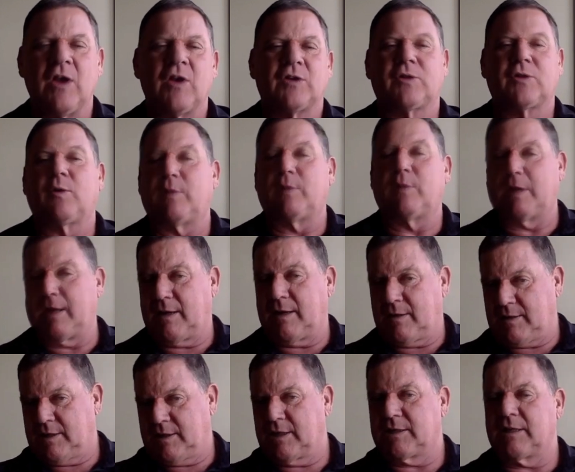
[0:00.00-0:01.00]
So
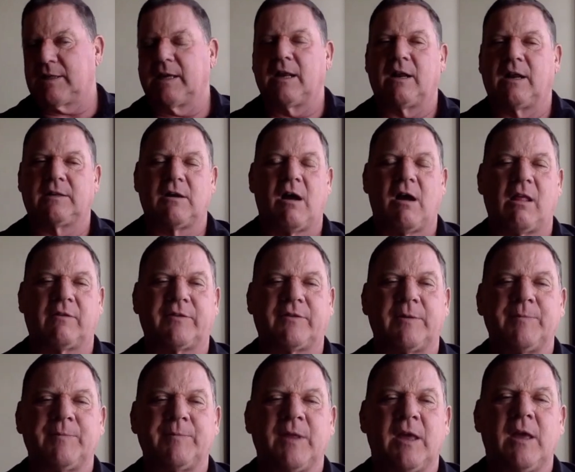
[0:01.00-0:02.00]
it, just to get on to
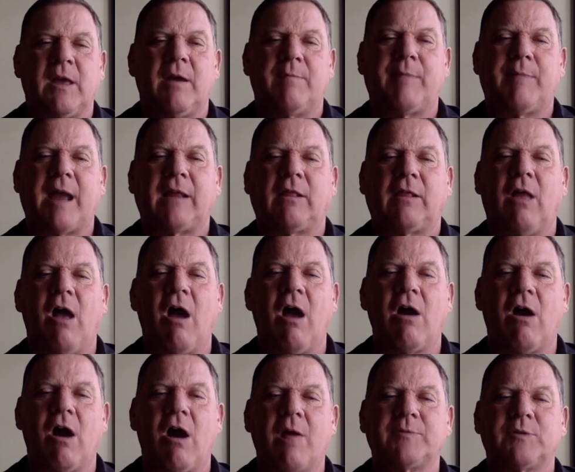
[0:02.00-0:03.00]
Oliver, my long
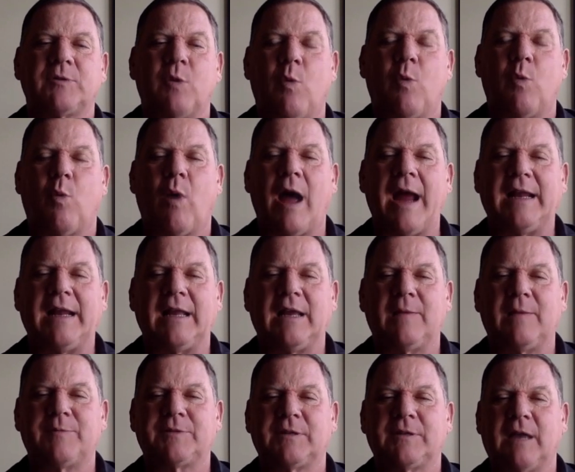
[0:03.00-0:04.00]
arms, wide
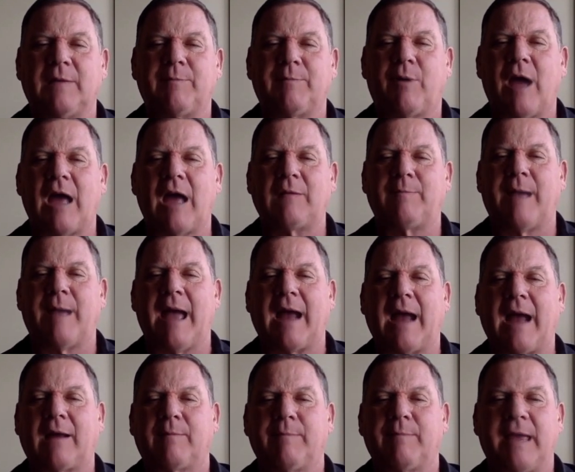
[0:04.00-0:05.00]
hips, and broad
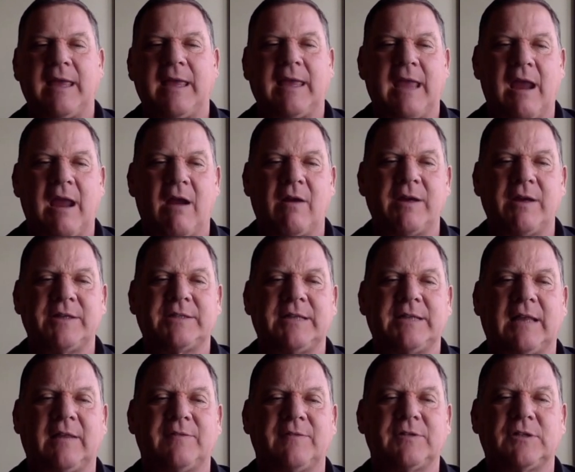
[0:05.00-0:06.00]
back make carries,
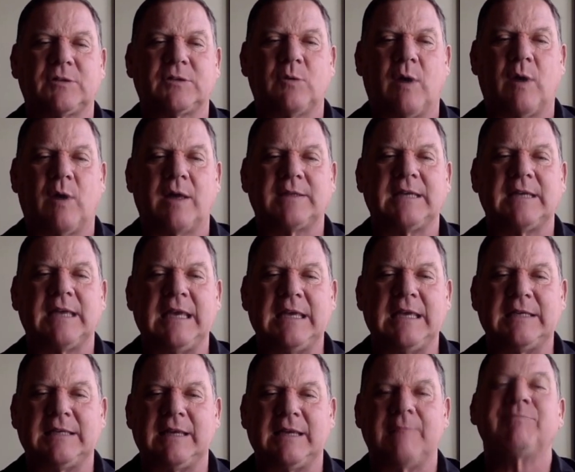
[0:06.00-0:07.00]
deadlifts, and squats
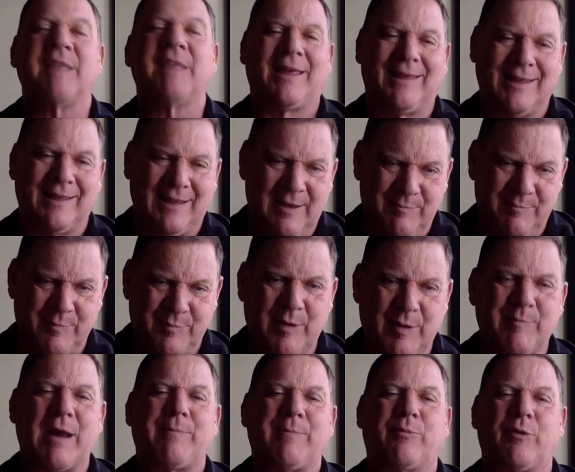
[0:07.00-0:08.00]
easy but
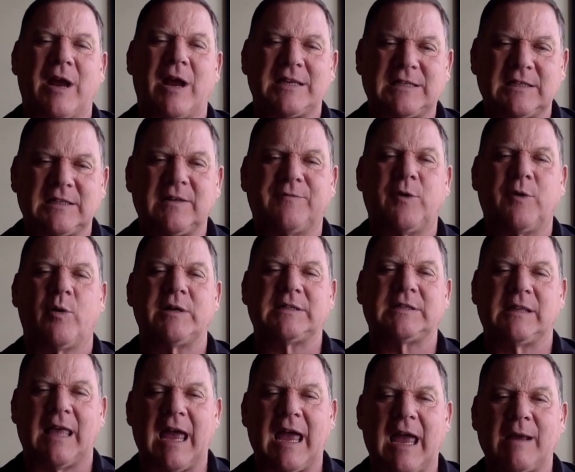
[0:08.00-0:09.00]
my presses have
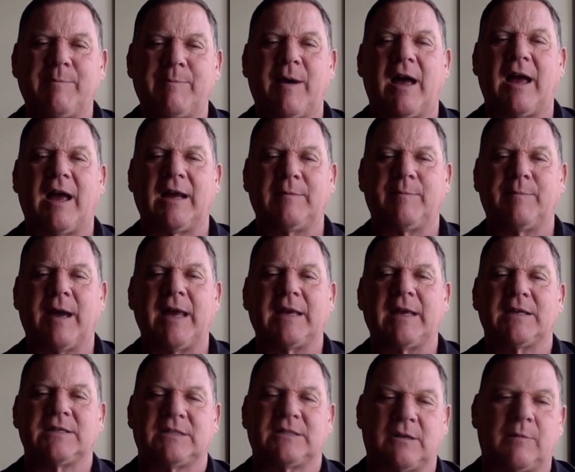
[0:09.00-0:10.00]
always lagged behind by a
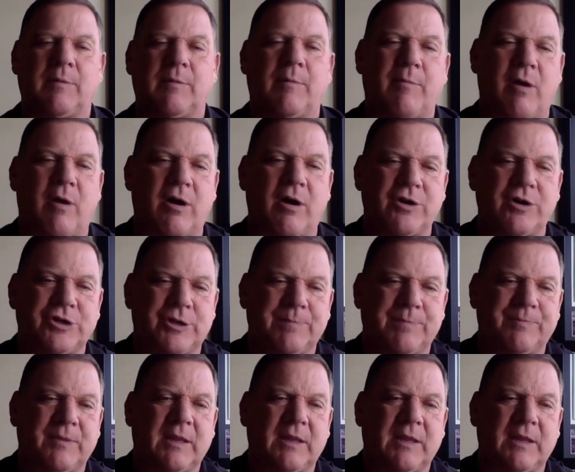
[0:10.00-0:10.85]
considerable margin.